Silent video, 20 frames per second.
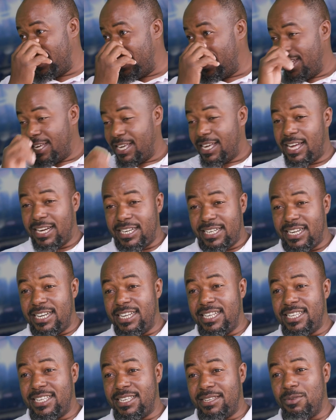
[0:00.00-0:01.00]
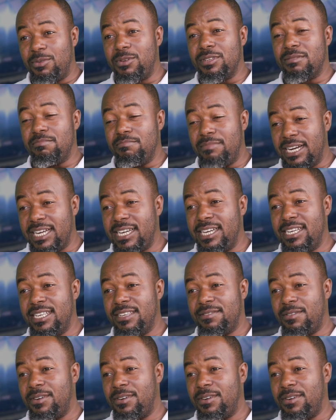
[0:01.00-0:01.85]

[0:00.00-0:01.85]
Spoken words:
And said he was marking his